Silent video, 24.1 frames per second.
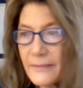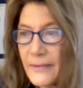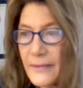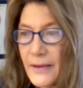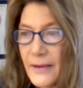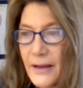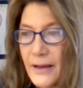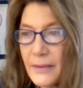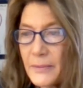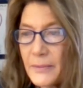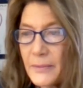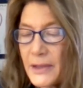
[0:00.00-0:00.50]

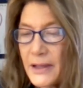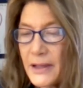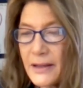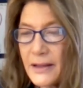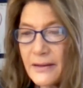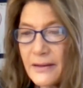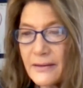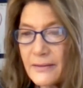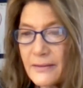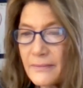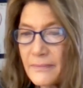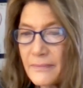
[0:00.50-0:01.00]
I
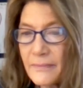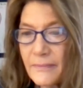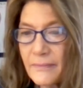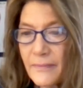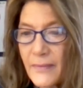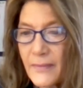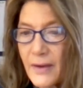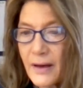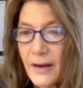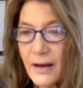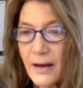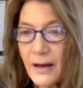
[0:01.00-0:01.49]
mean,
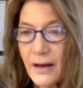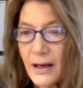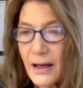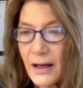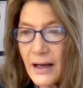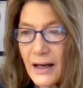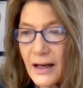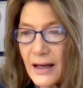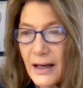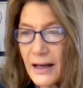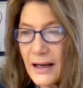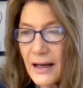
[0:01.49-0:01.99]

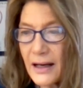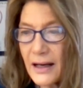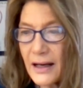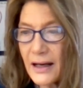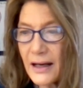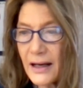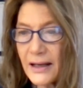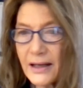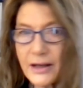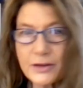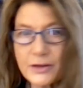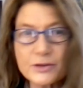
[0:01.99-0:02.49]
I
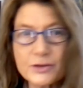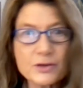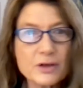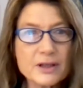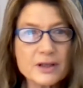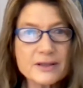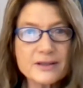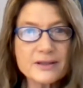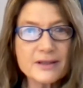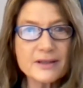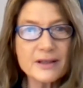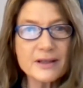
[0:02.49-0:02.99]
got to
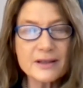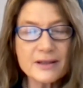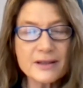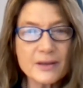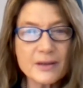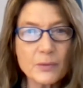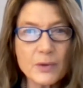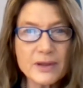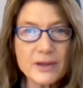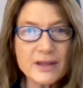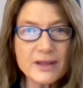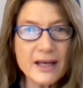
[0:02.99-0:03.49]
trust
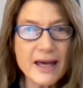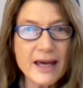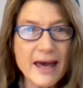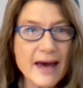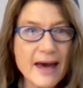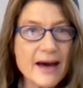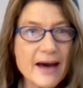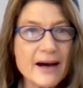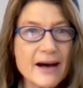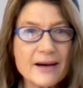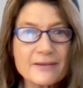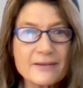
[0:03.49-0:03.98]
that what they
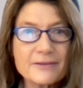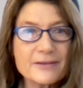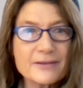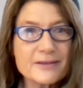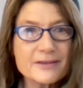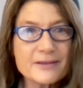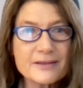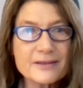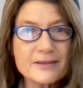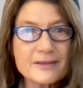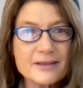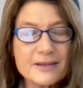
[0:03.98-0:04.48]
have
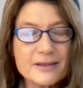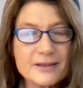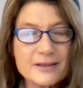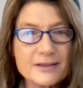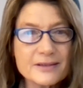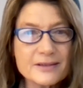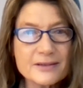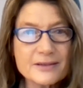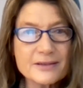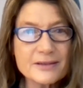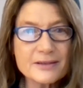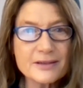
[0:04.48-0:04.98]

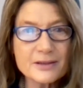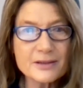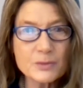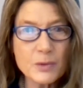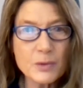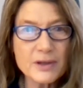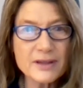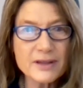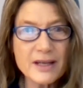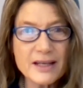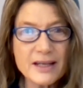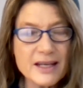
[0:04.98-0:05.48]
is what
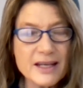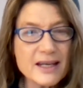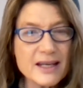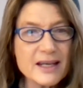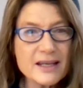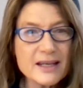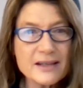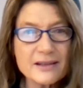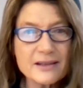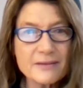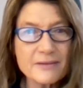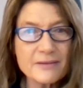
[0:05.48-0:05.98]
they need,
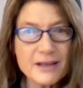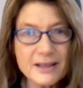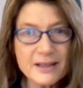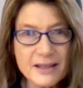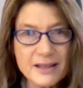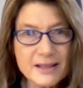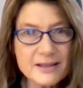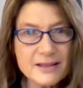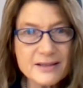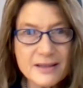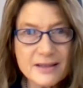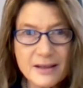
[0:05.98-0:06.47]
and if they
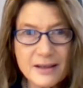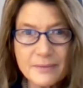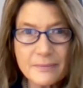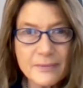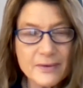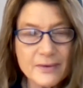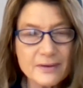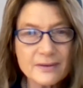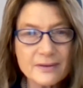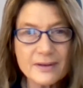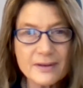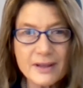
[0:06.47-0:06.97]
need
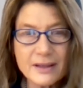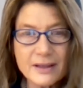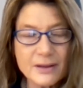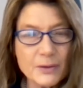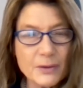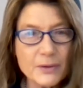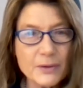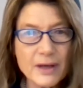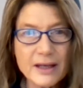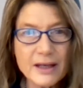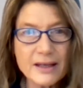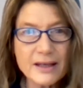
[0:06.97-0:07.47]
something, they know
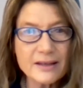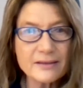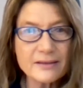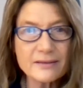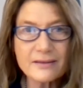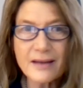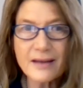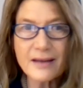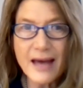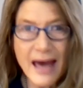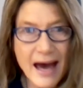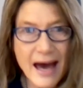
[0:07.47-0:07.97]
they can
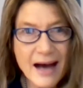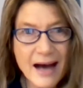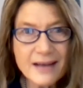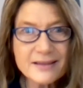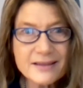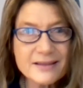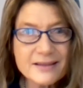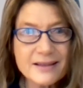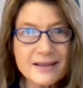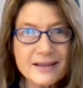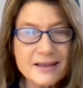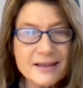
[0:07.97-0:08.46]

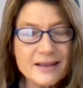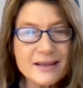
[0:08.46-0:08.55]
ask,